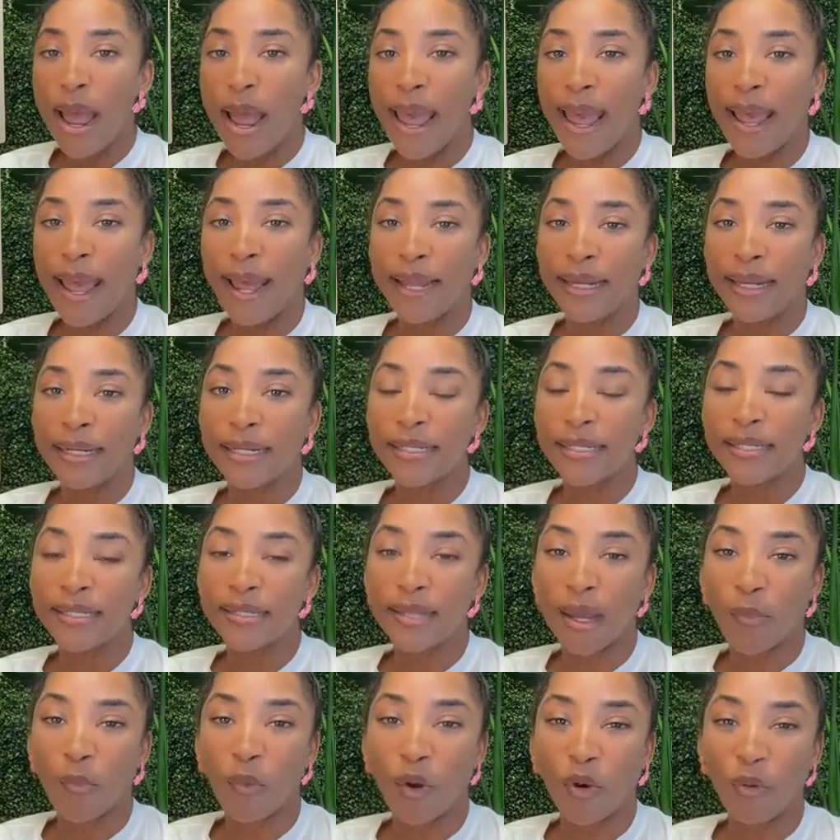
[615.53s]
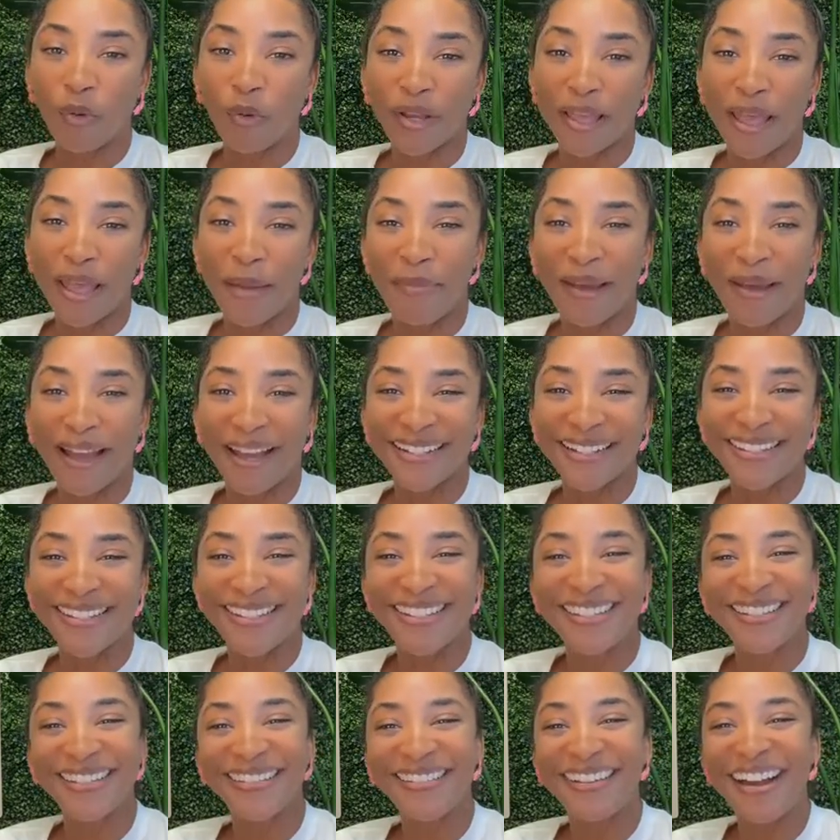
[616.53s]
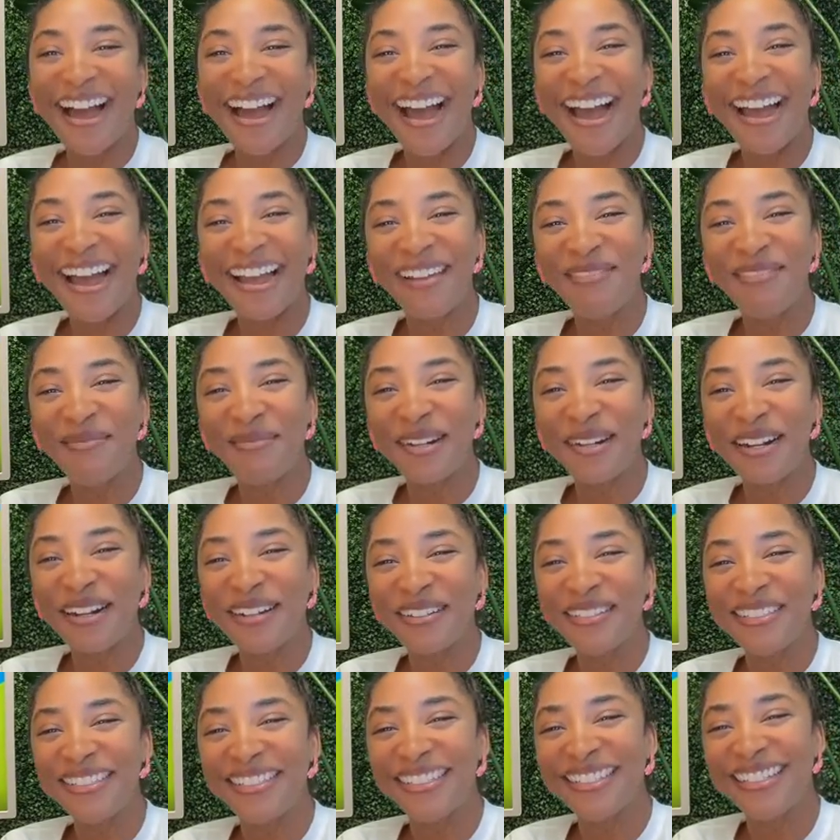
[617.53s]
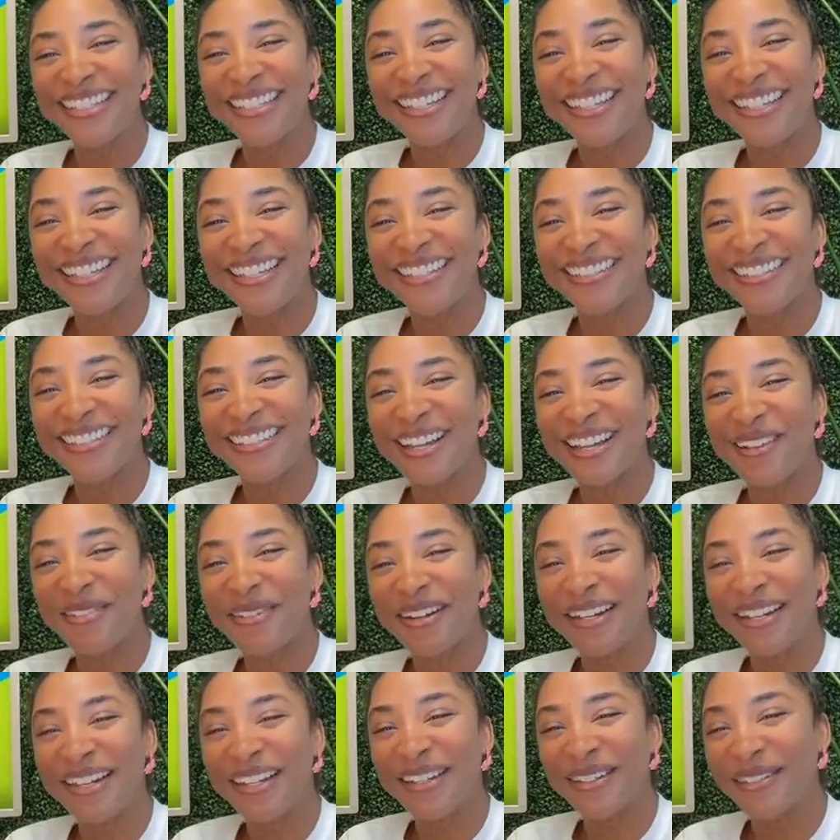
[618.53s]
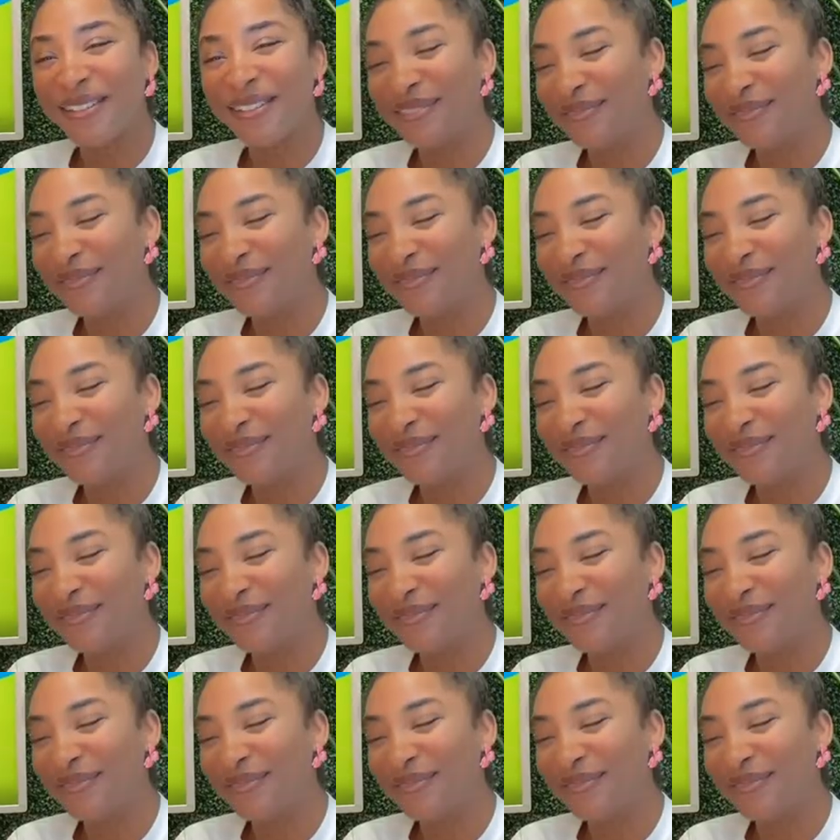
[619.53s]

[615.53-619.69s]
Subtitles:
and someone will get back to you. Hi, Brown Cheeks. How are you?